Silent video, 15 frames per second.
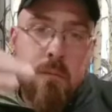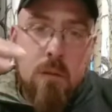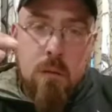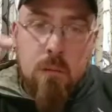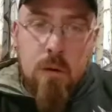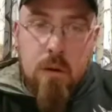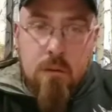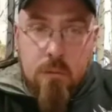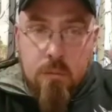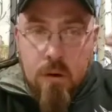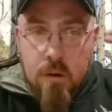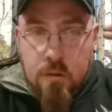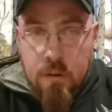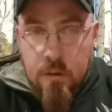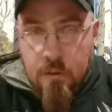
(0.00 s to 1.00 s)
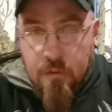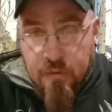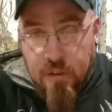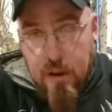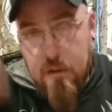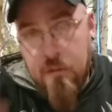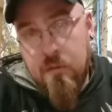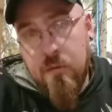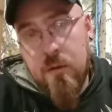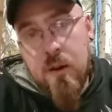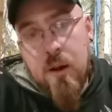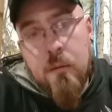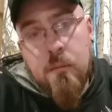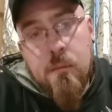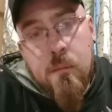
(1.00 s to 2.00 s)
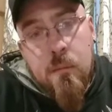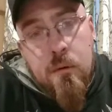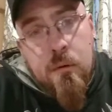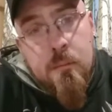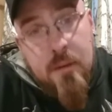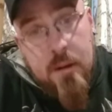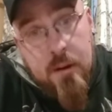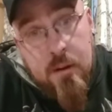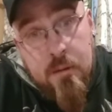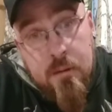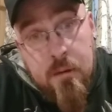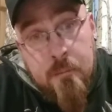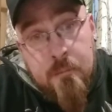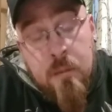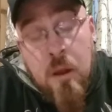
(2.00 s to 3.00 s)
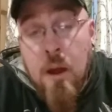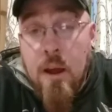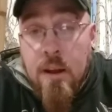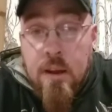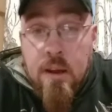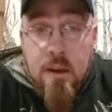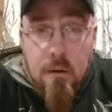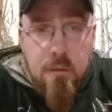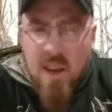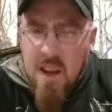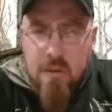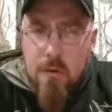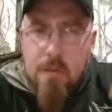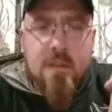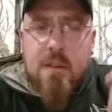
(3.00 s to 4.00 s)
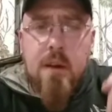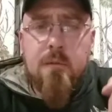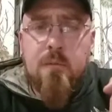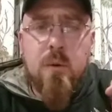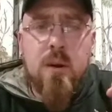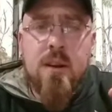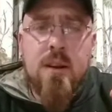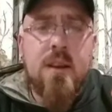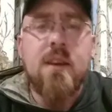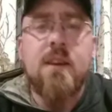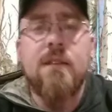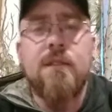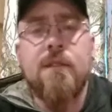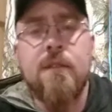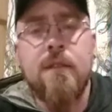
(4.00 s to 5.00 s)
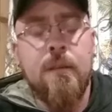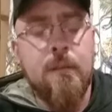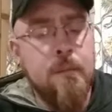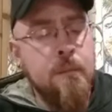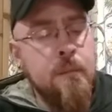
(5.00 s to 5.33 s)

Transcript: Watch, watch this face for a couple more minutes. And then go get yourself one of these.